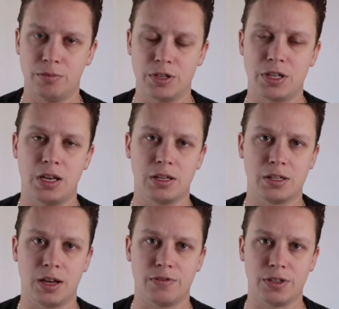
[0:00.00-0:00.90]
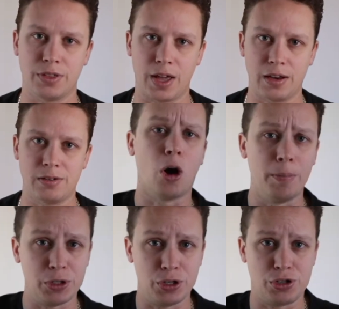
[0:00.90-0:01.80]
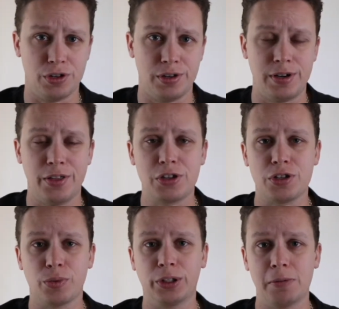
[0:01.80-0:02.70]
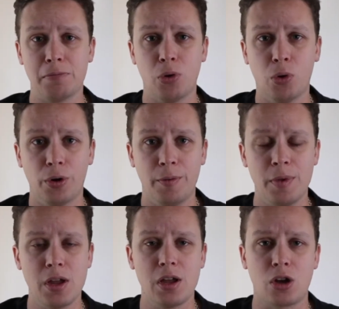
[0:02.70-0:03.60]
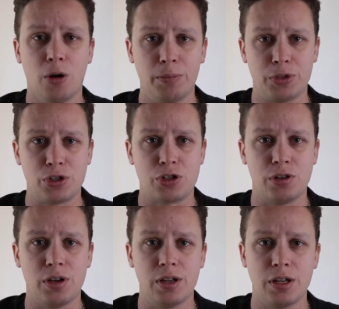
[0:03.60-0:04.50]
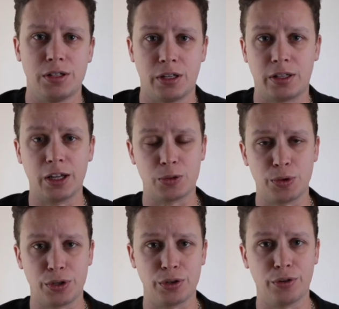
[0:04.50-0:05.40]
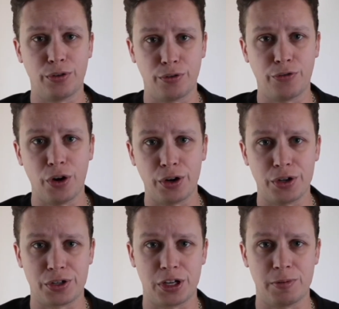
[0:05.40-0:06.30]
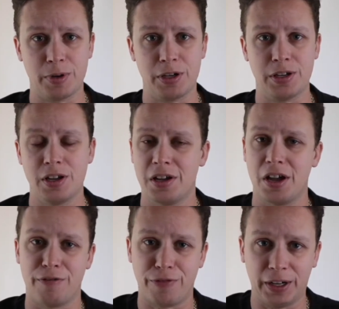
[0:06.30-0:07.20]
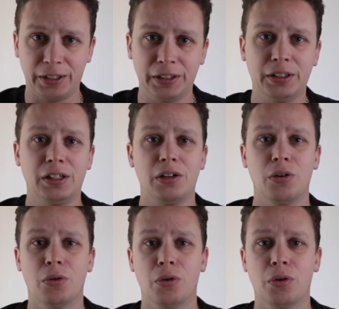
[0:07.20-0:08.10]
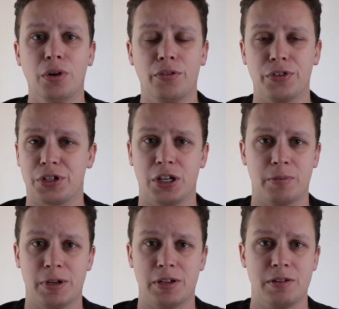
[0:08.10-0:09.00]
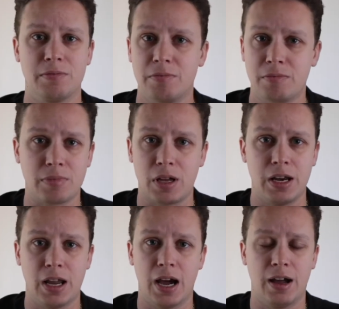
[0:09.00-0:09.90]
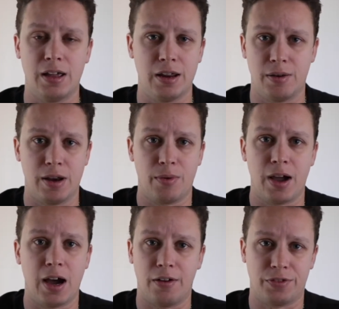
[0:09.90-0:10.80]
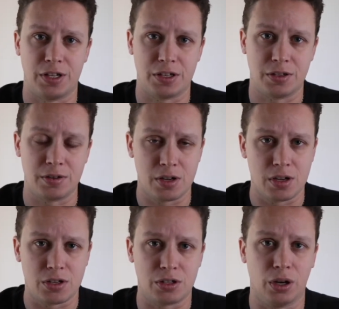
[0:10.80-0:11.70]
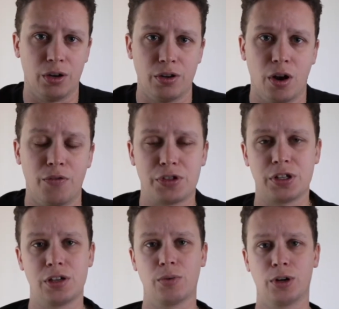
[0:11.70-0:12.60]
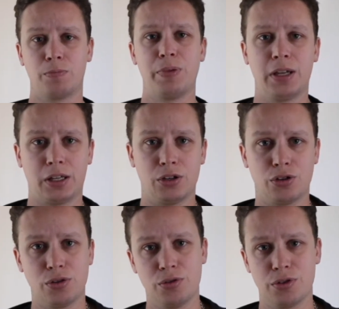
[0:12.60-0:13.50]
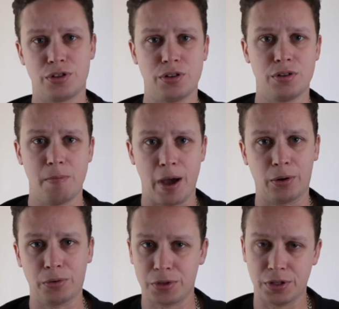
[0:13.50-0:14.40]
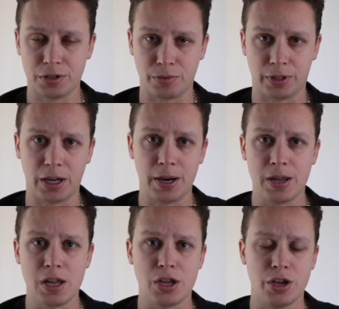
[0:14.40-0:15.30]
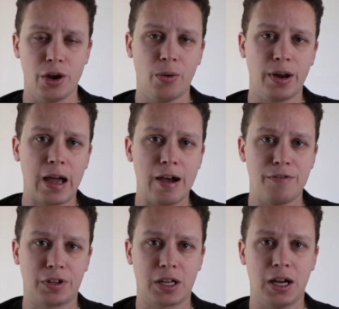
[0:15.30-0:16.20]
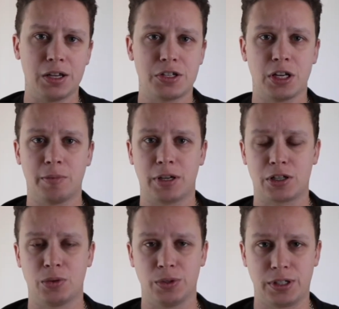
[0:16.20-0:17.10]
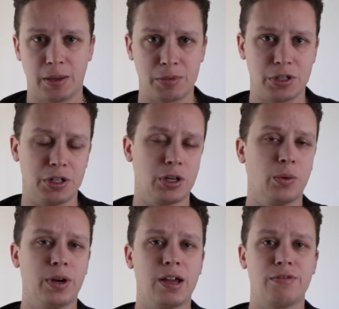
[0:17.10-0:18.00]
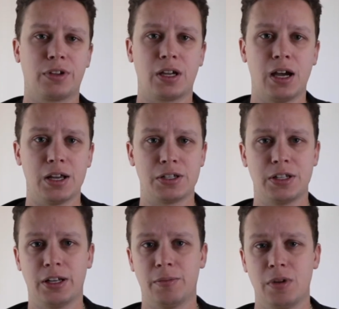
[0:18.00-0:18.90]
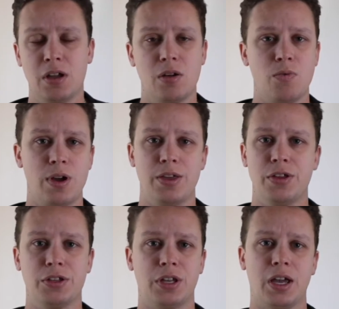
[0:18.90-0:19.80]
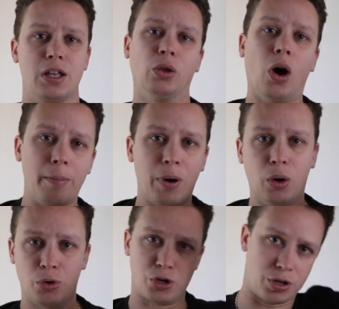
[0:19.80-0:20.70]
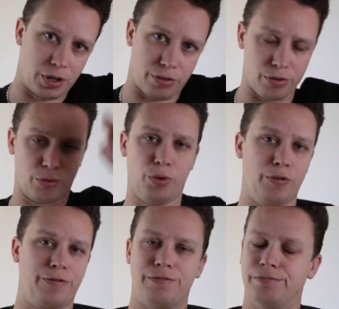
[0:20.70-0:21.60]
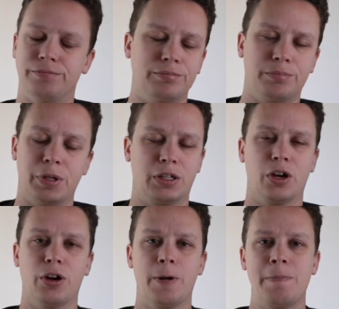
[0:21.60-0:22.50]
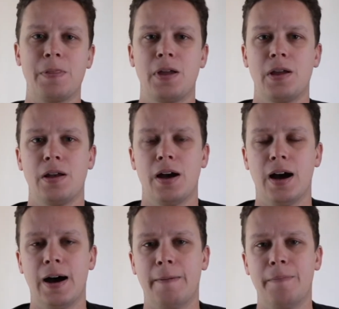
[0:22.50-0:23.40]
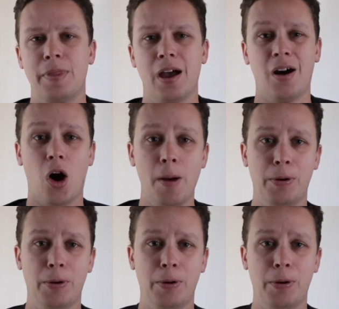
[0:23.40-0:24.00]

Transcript: settings after that. Composition, now this is really important. Composition dictates whether your photo is going to be a failure or if it's going to be anywhere half decent. So obviously you want to pick and choose your battles in this regard. You don't want to have the car set up next to a dumpster. You don't want to have the car set up where there's a light pole shooting through the roof. Big no-no. Now I